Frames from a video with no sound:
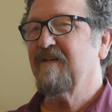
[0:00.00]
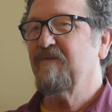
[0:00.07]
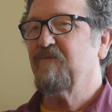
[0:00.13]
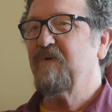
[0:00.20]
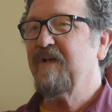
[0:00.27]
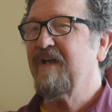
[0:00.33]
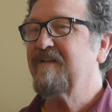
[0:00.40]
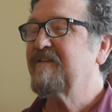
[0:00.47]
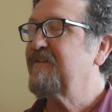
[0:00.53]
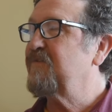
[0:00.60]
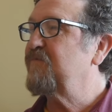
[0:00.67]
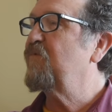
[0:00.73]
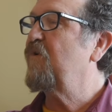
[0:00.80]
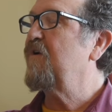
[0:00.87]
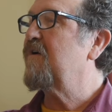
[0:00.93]
we get
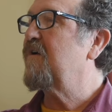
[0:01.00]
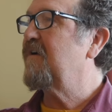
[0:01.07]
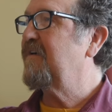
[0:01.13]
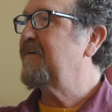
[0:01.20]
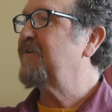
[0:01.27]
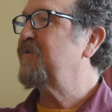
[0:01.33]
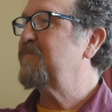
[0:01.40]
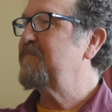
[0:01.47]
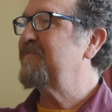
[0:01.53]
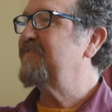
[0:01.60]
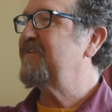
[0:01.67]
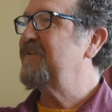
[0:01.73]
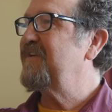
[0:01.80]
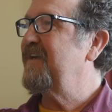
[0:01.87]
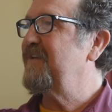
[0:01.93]
this wrong, it could be
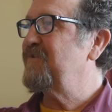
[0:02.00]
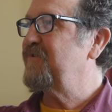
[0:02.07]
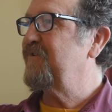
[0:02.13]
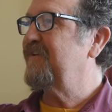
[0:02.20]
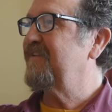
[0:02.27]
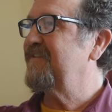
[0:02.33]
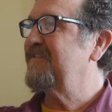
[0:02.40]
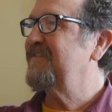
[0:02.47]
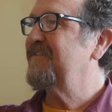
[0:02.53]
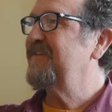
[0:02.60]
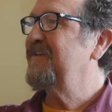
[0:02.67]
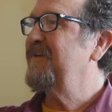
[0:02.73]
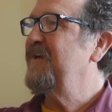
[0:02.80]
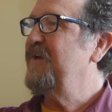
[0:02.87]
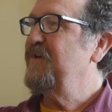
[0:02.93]
very dangerous.
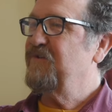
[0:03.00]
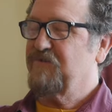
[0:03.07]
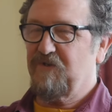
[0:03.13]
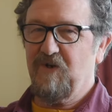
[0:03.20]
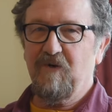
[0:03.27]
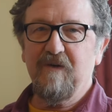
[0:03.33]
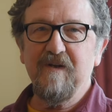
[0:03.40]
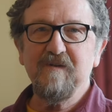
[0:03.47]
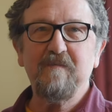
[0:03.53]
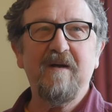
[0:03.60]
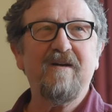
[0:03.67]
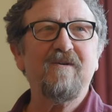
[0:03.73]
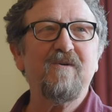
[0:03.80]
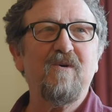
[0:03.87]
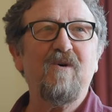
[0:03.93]
So it's
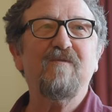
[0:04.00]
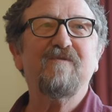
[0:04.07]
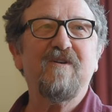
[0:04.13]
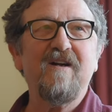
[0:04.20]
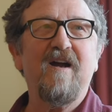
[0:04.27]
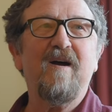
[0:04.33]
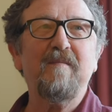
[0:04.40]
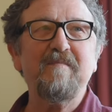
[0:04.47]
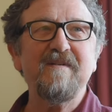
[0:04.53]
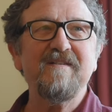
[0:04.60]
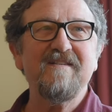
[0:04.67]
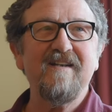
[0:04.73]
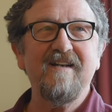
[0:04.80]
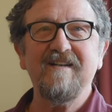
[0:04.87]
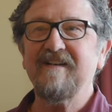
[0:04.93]
better to
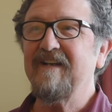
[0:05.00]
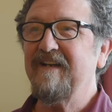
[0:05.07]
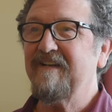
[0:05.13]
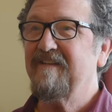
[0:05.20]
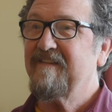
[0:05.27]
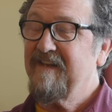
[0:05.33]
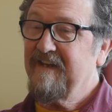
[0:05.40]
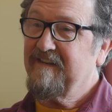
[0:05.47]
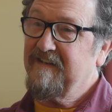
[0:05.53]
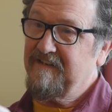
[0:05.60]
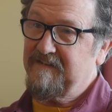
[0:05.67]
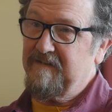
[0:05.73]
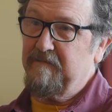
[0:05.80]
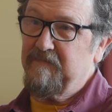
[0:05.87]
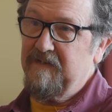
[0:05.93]
overcompensate and think that
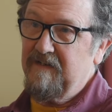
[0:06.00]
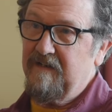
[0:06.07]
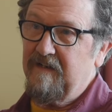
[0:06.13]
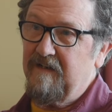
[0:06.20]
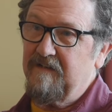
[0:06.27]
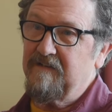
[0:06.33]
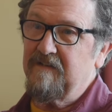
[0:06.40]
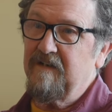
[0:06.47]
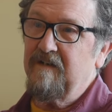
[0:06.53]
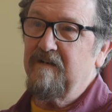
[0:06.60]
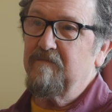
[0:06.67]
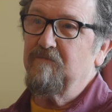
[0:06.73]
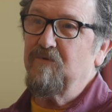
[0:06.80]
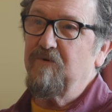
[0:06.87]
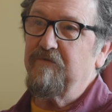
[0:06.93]
something that is
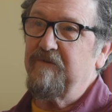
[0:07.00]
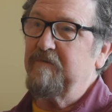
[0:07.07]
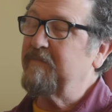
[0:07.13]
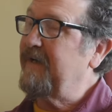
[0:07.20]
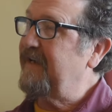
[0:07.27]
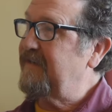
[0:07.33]
moving by